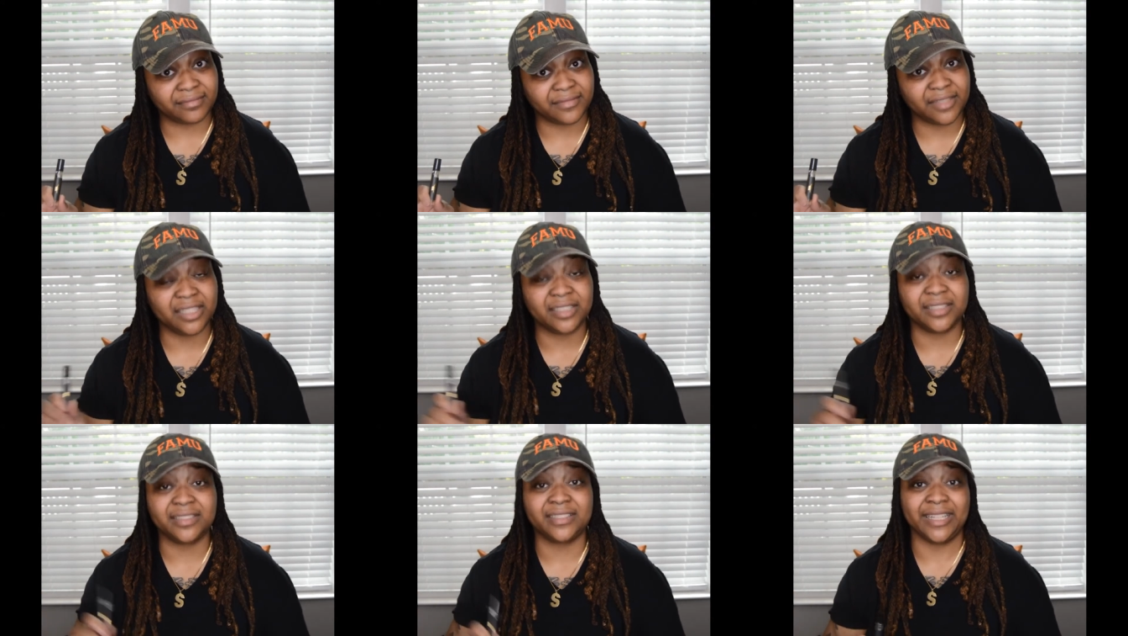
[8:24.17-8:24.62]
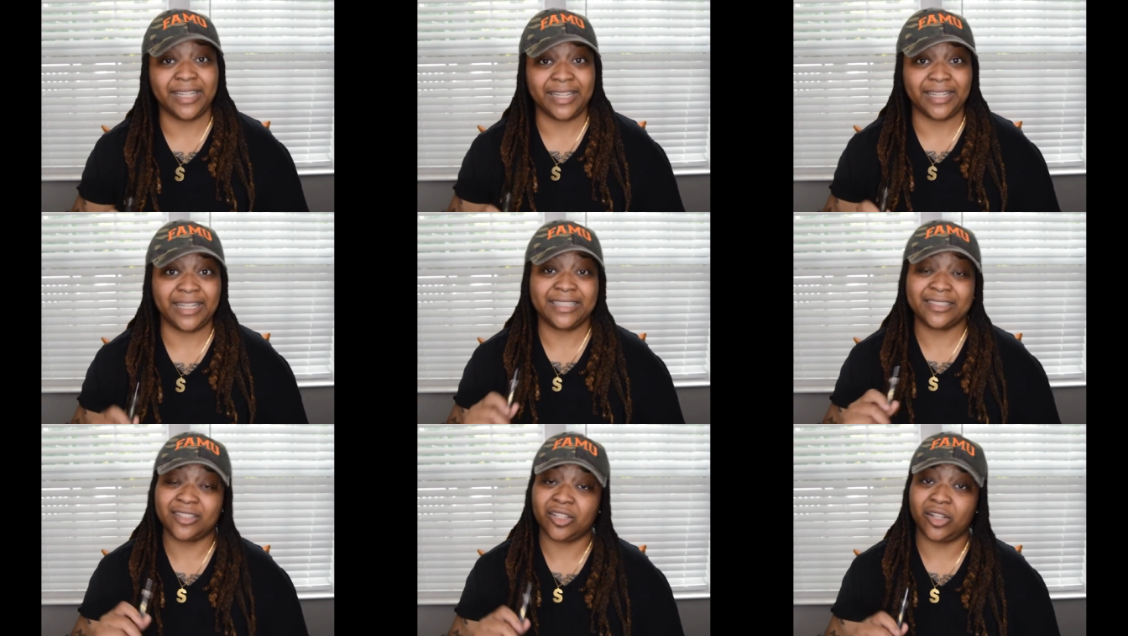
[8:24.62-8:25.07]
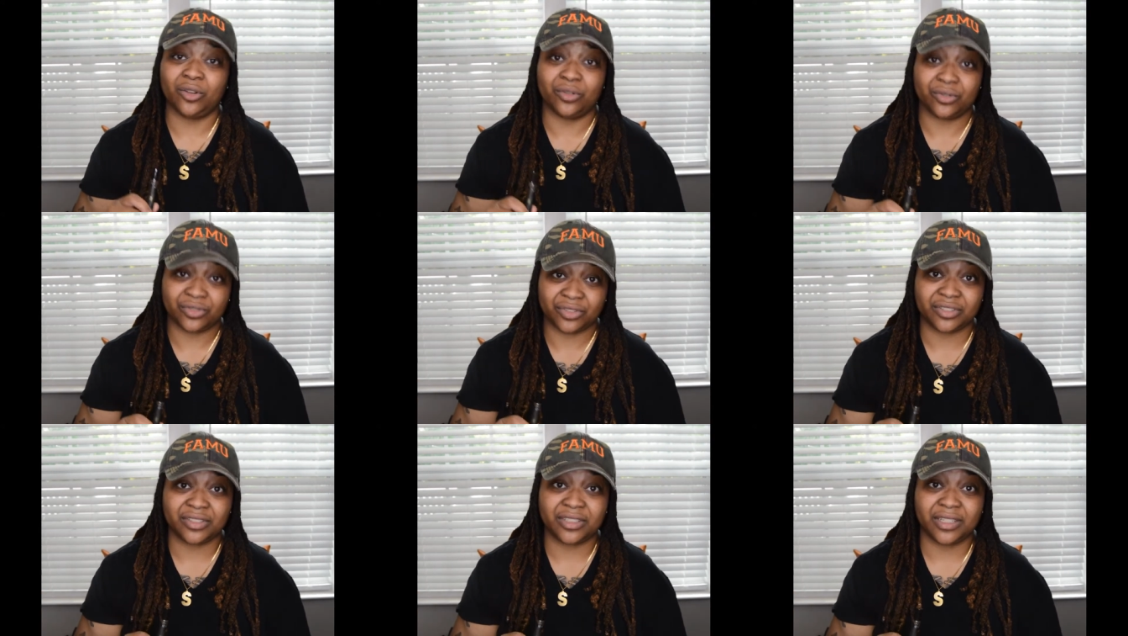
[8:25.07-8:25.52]
Understand, that's
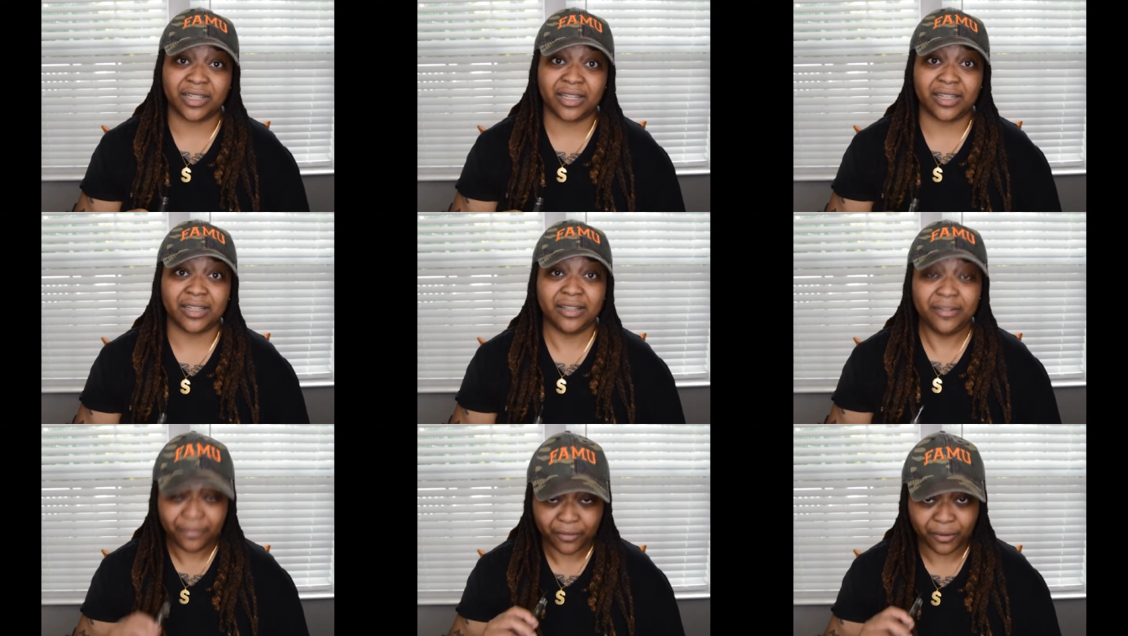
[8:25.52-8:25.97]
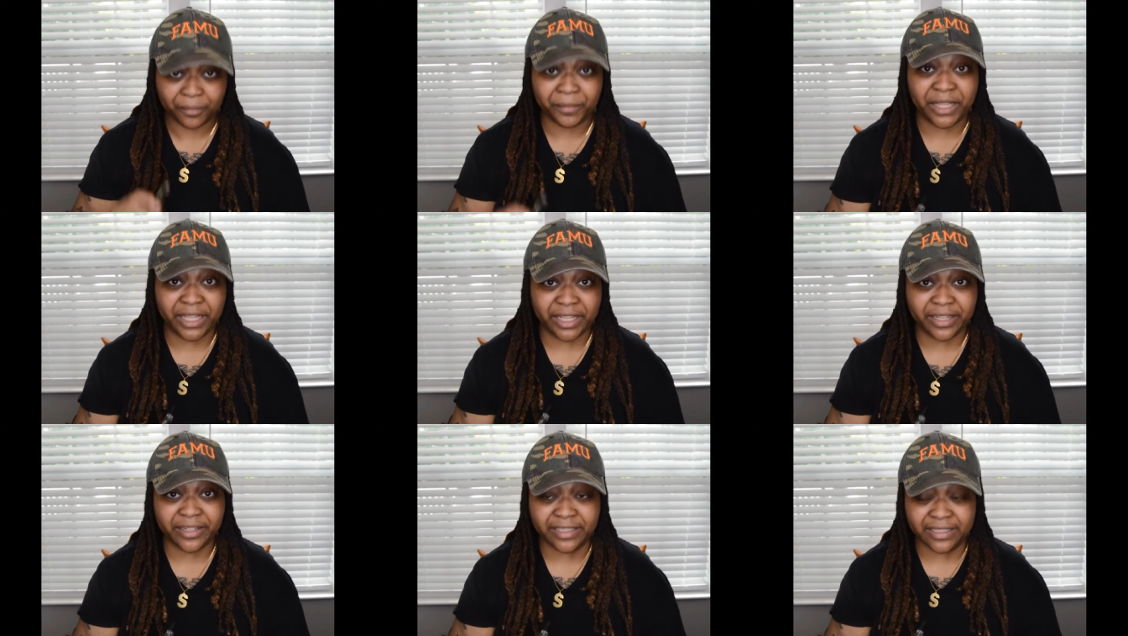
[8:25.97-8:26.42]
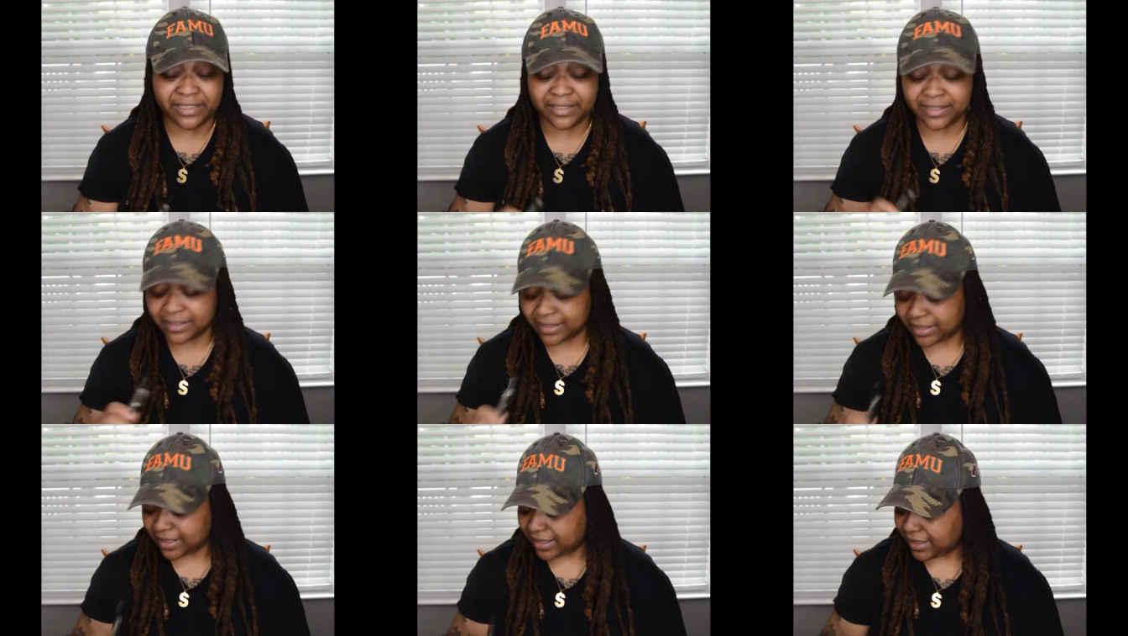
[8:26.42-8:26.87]
close, for me at
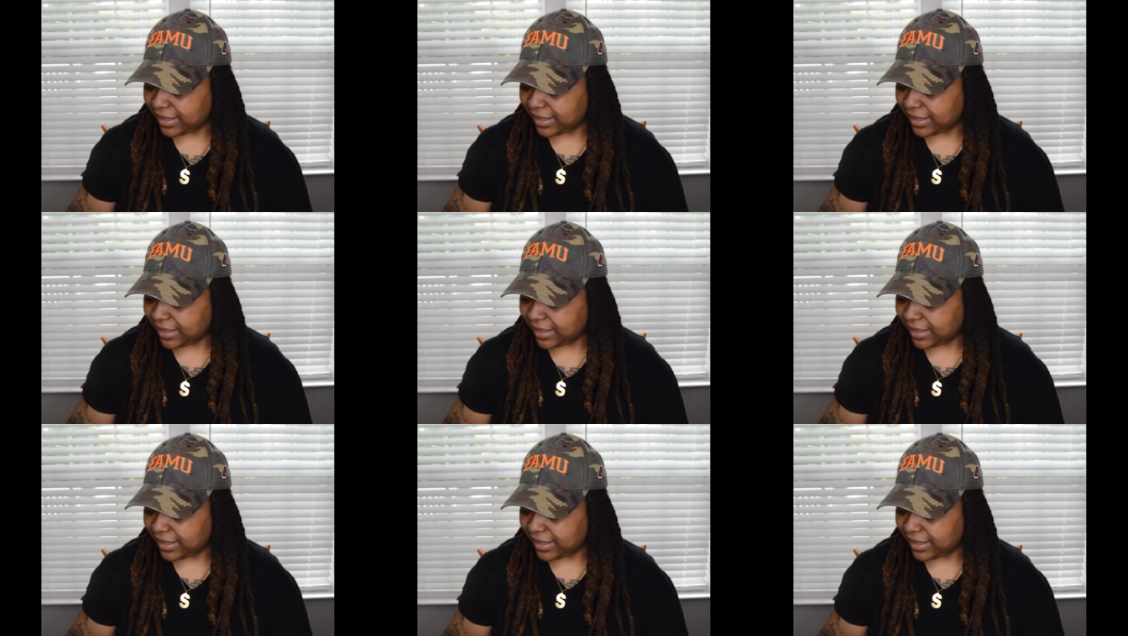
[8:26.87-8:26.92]
least.